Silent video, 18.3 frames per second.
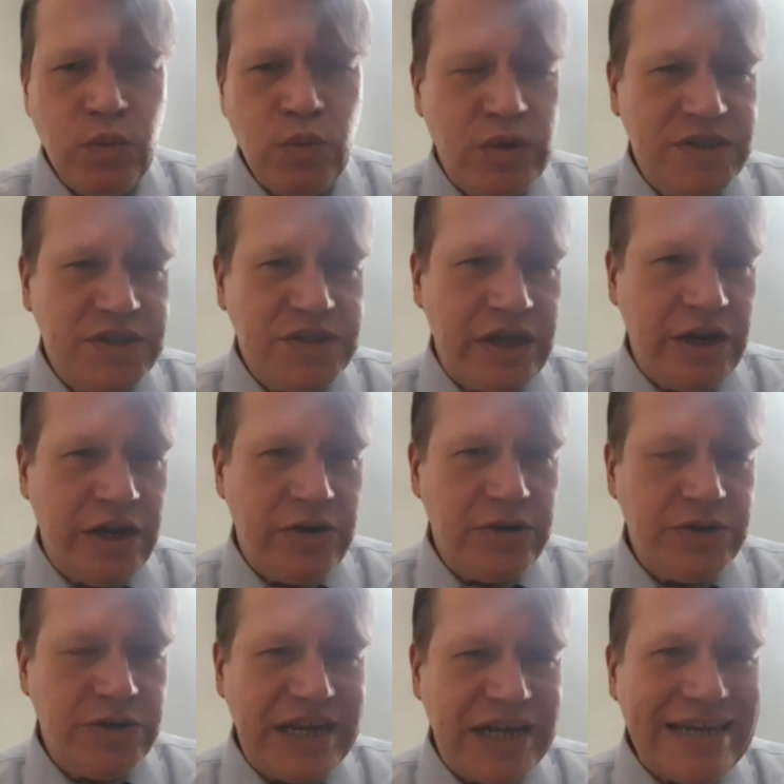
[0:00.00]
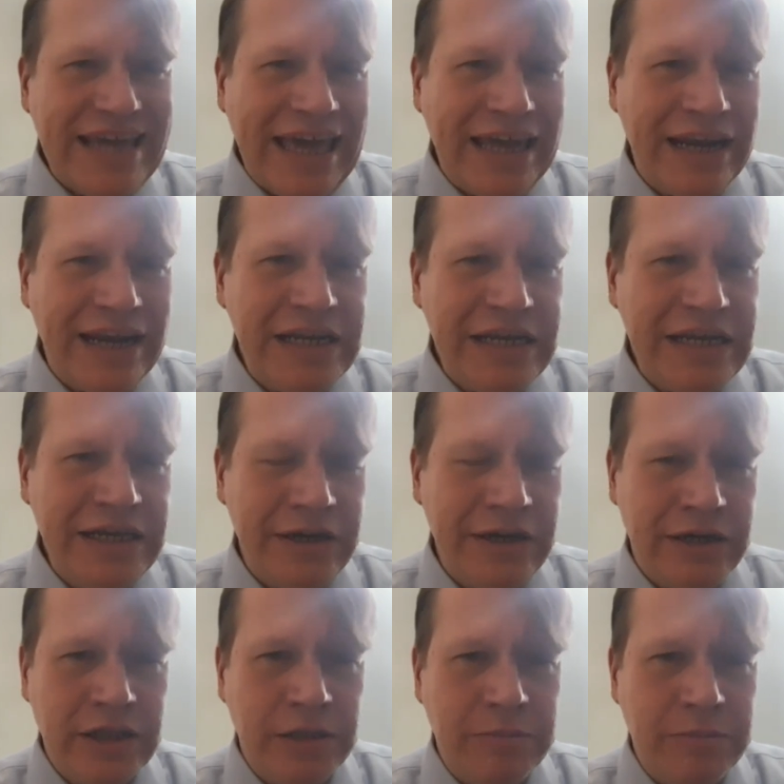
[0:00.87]
with Senator Ted
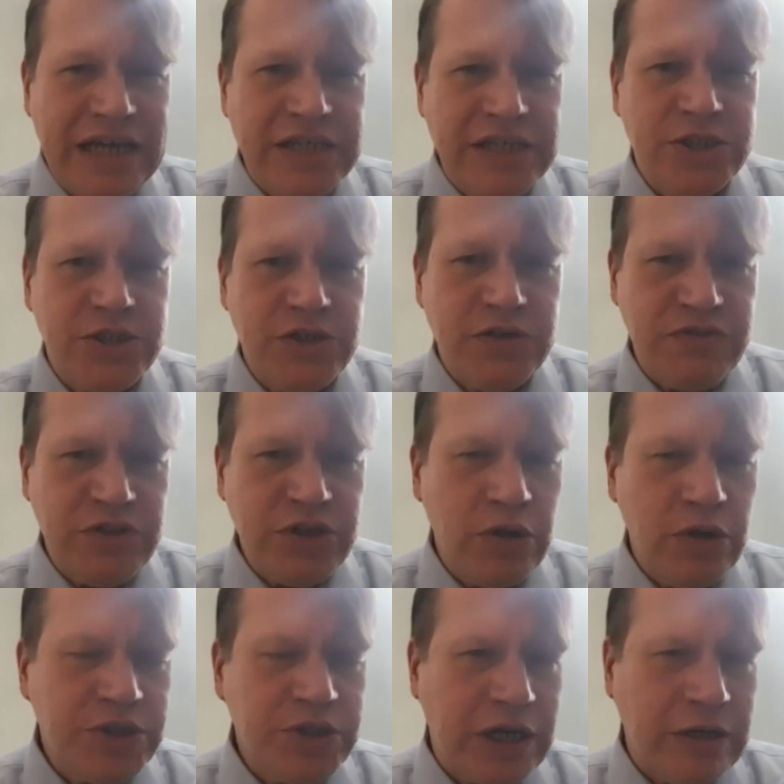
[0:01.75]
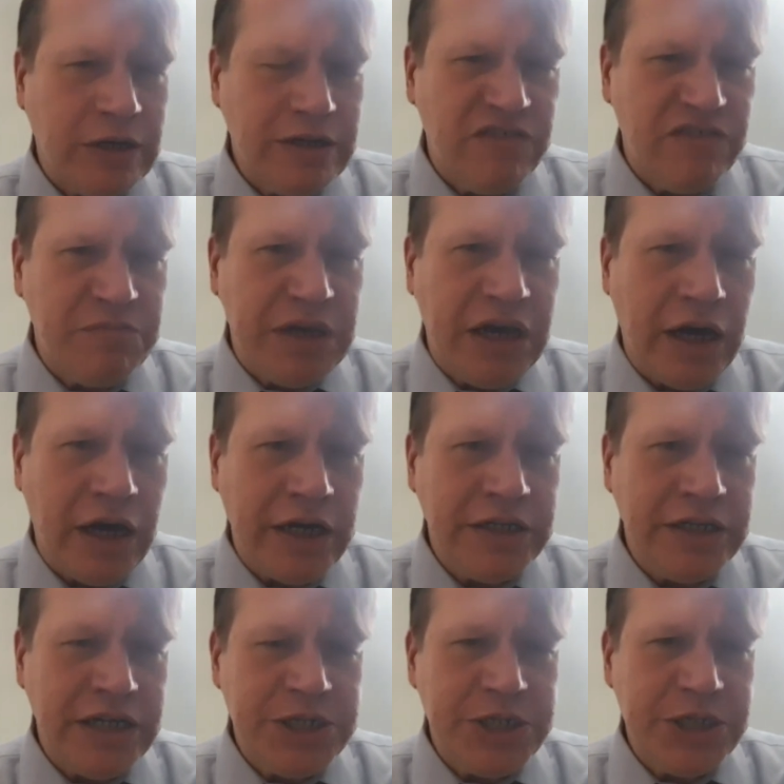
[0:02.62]
Kennedy on the passage of the No Child Left
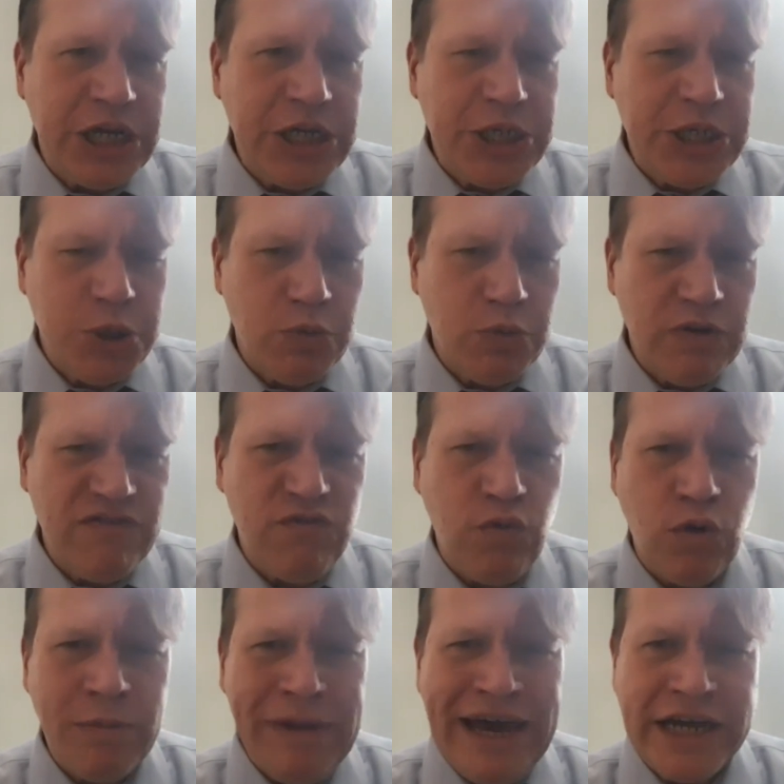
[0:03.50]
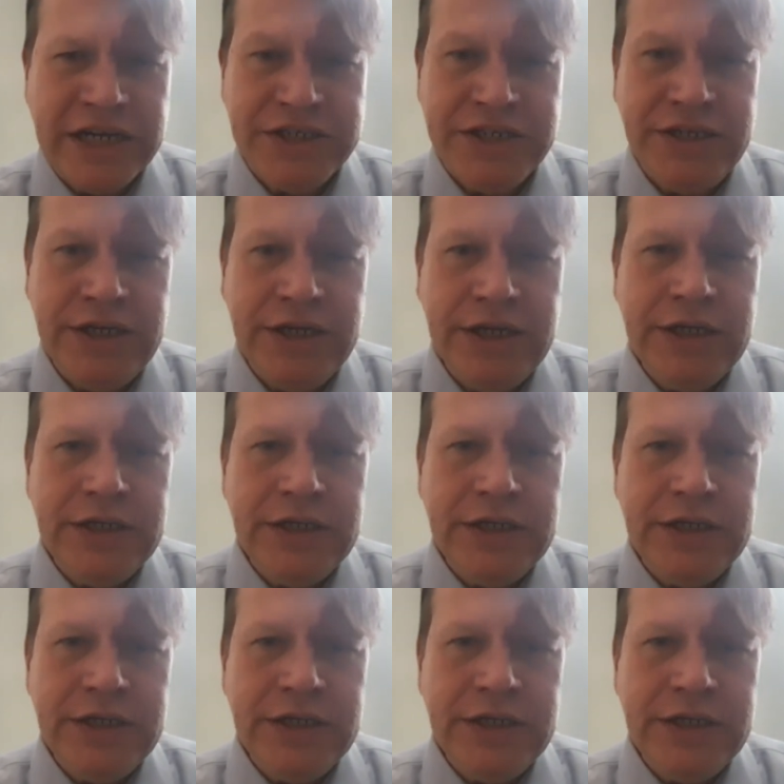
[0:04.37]
Behind Educational Reform Act.